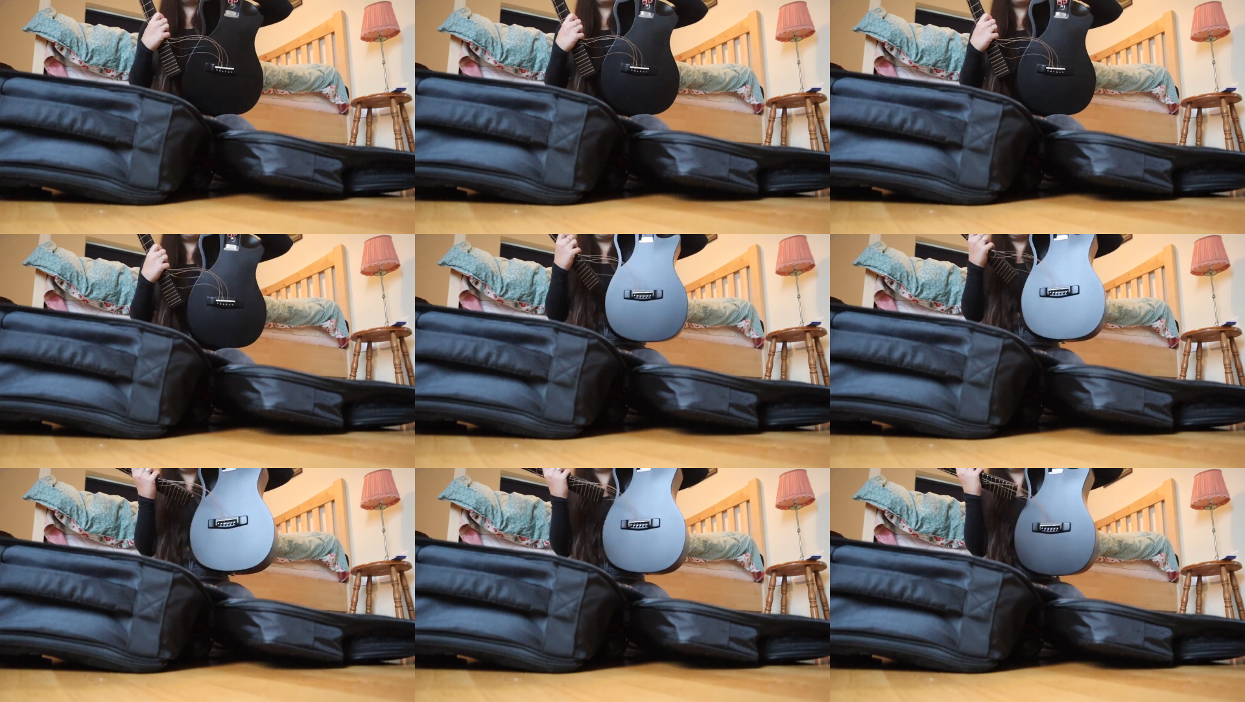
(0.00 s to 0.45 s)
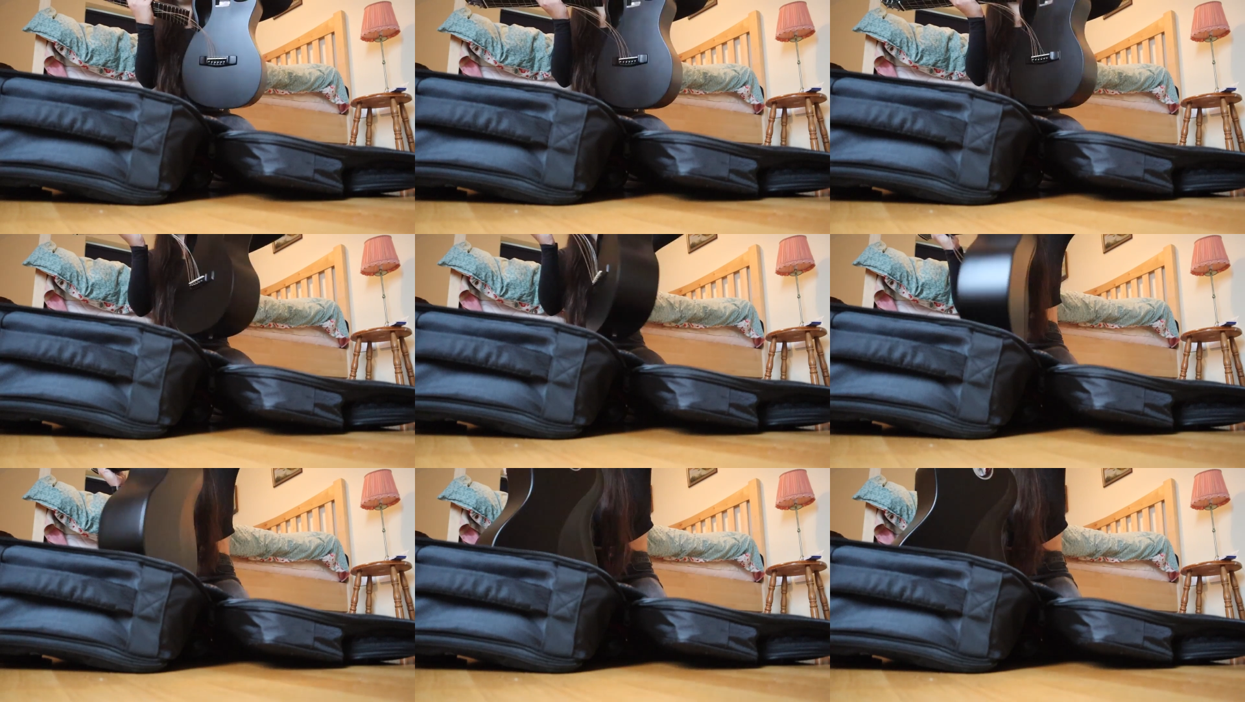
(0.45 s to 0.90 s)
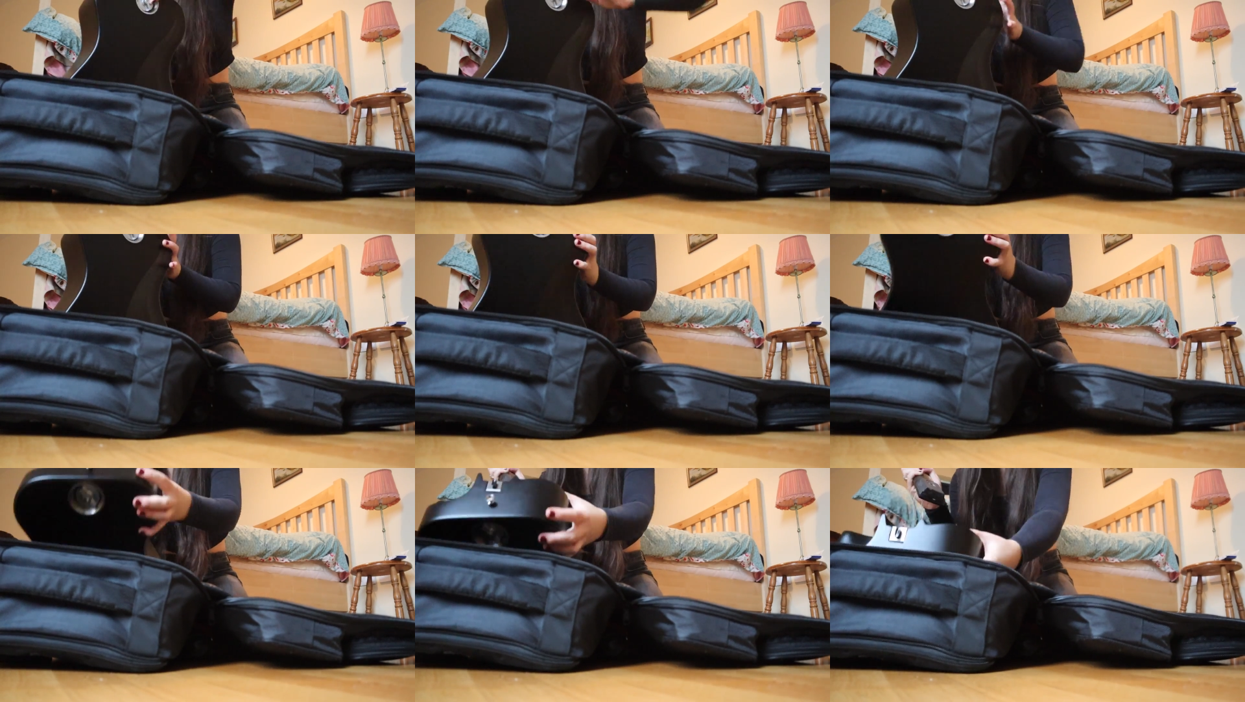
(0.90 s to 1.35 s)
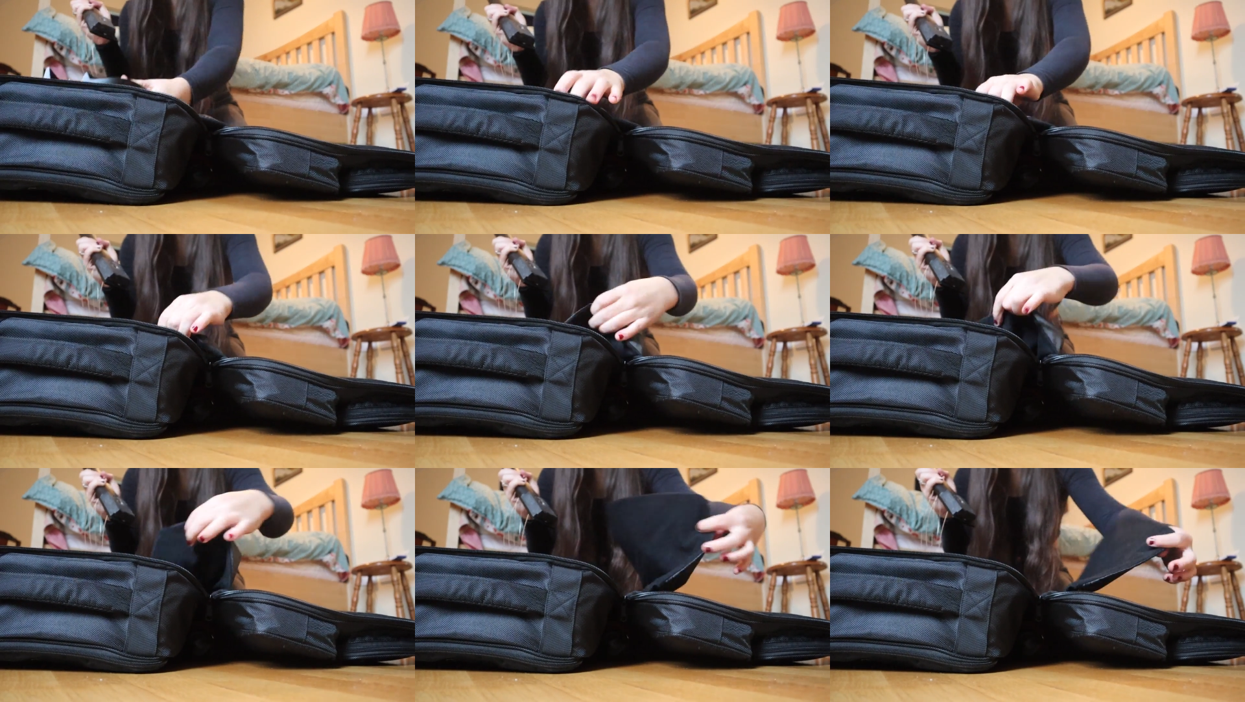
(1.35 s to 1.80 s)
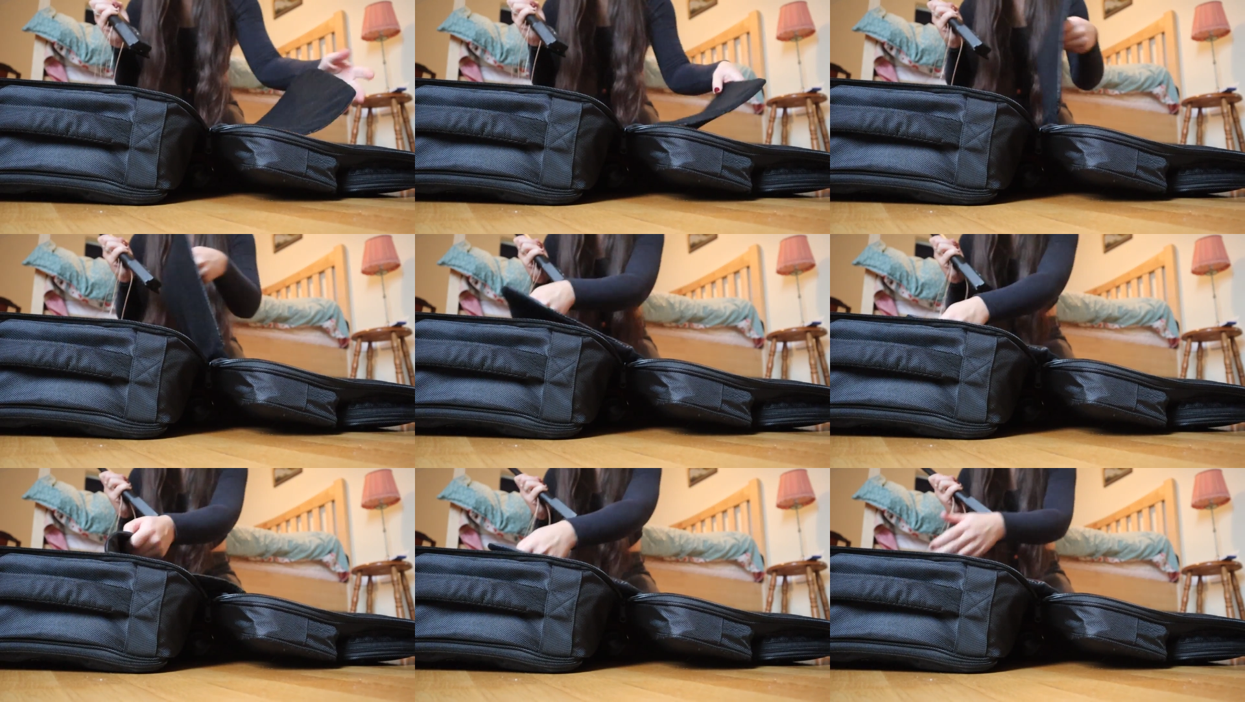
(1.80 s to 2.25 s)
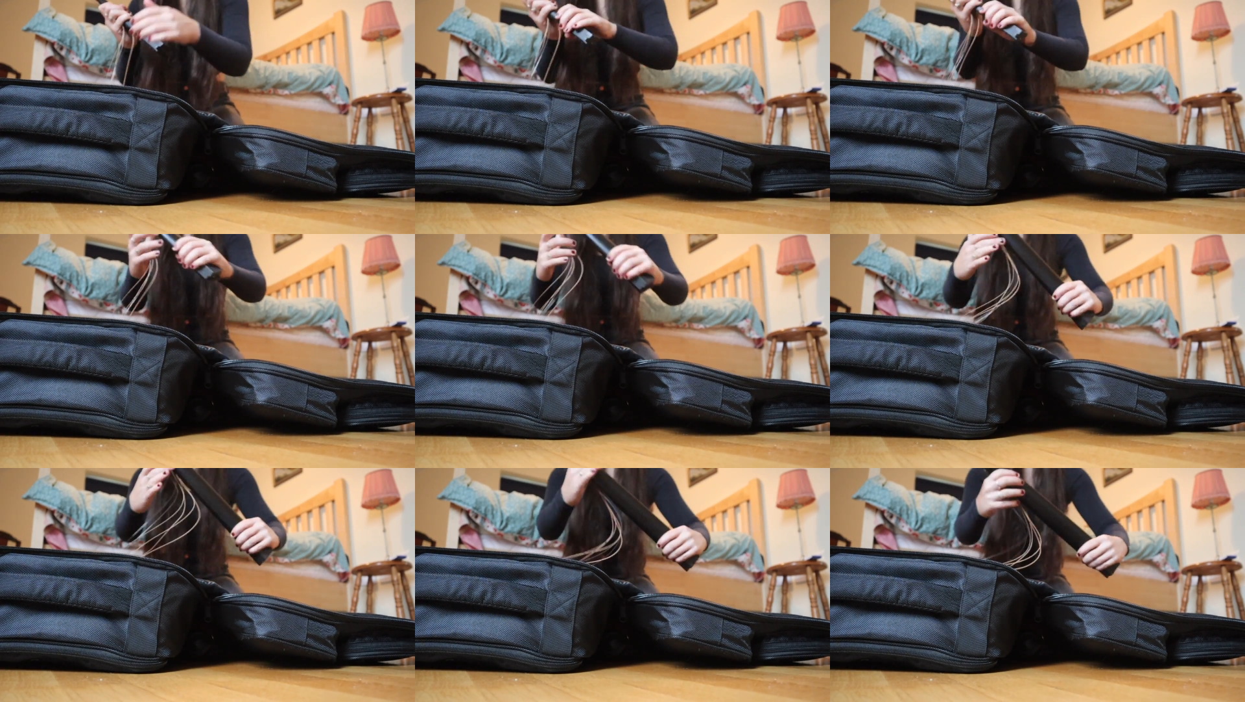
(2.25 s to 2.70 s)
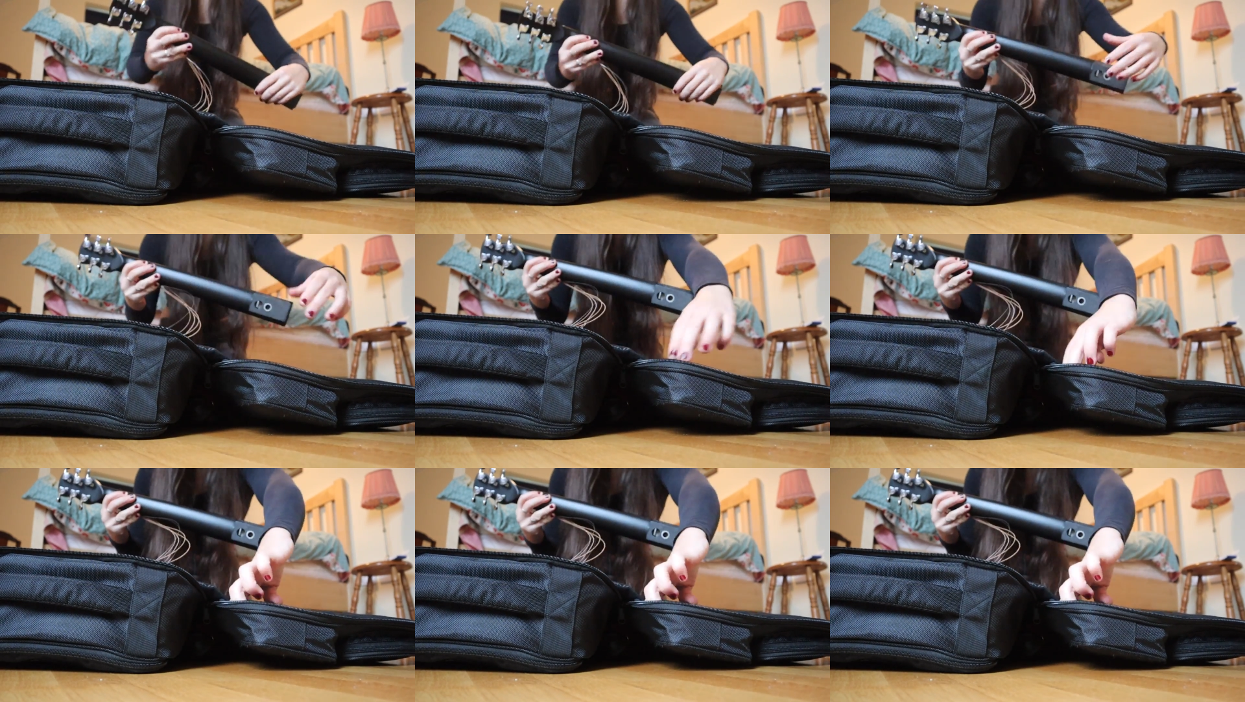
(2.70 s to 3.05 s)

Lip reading: No face is visible, so there are no lips to read.